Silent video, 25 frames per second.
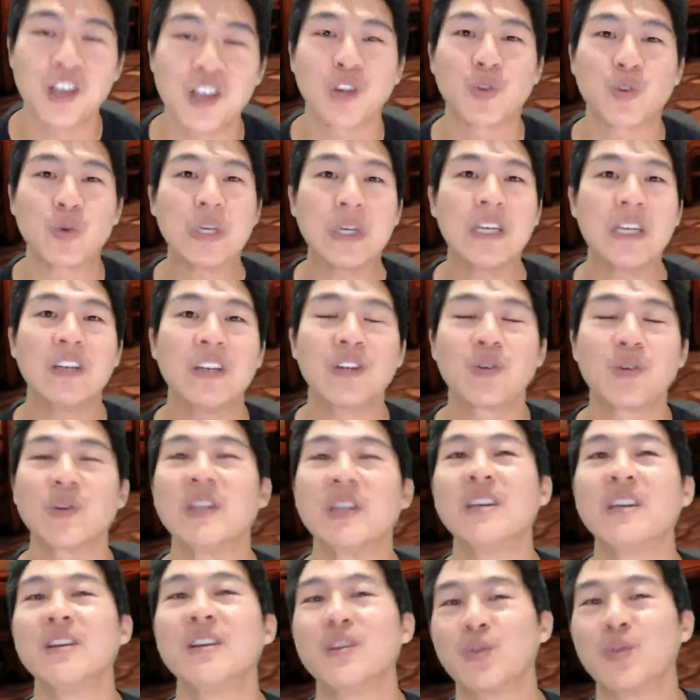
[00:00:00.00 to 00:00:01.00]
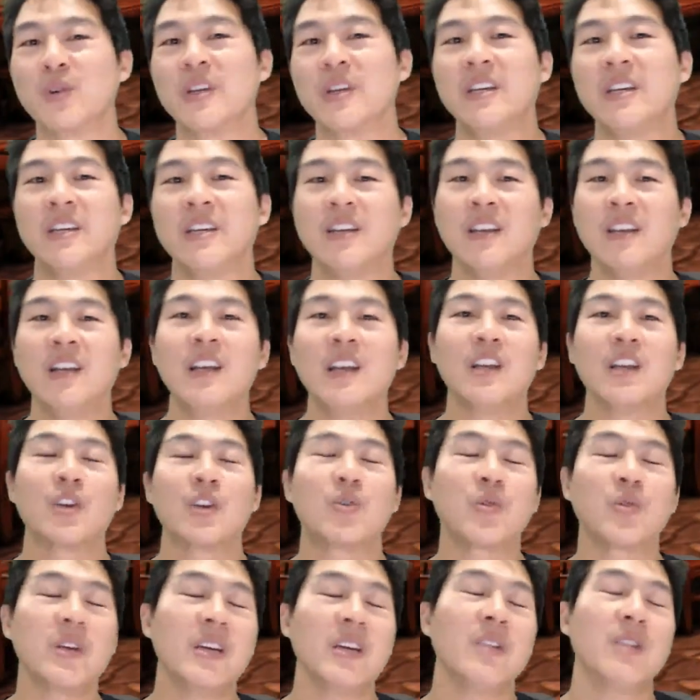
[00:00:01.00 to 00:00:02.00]
Greed. Greed
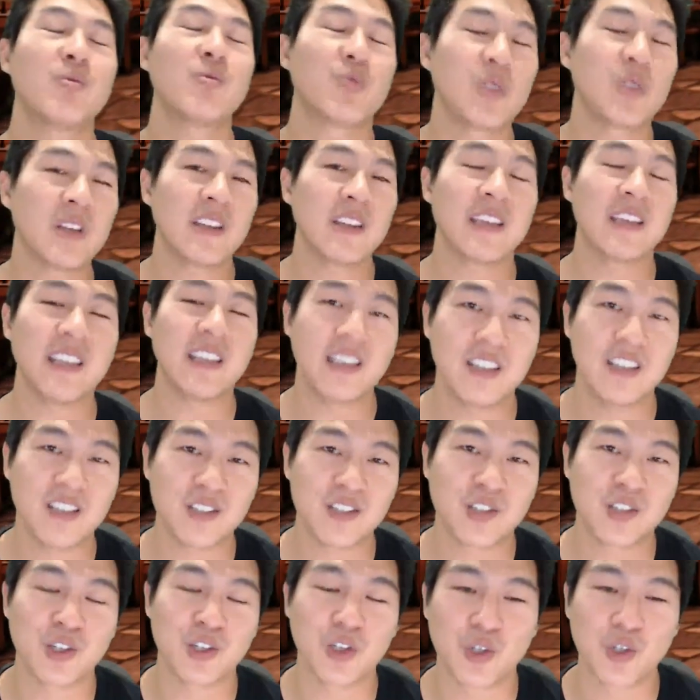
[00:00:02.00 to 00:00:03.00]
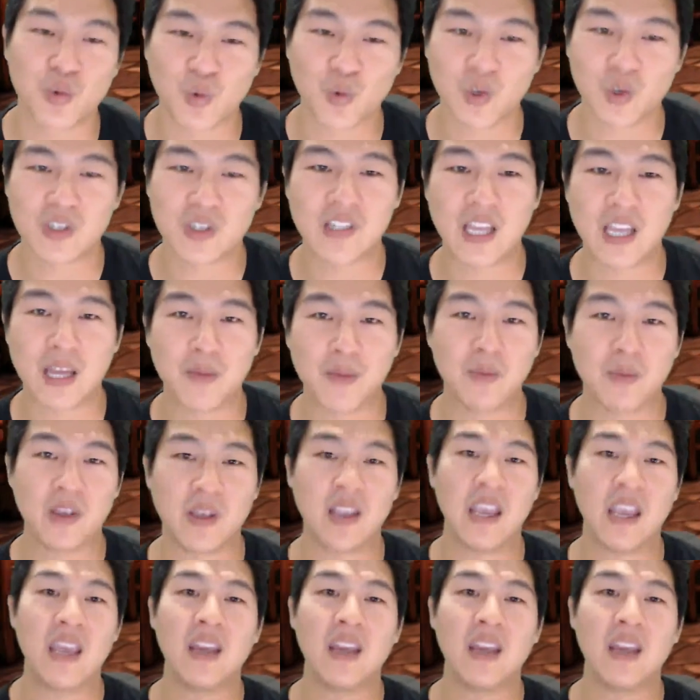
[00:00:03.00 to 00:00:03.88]
really is your worst enemy.